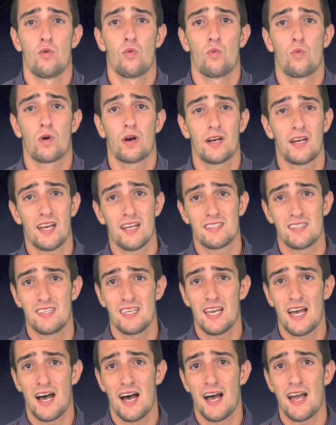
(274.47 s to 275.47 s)
We're going to get to
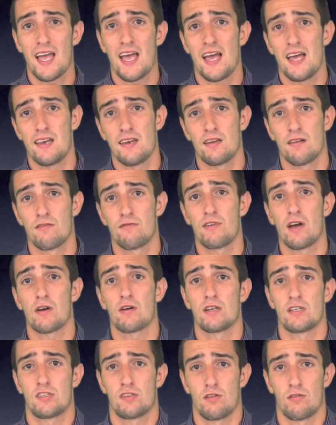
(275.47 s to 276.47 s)
the I-N
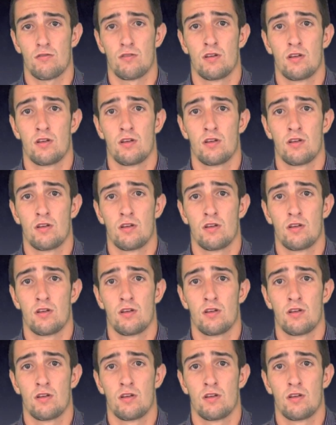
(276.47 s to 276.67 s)
very soon.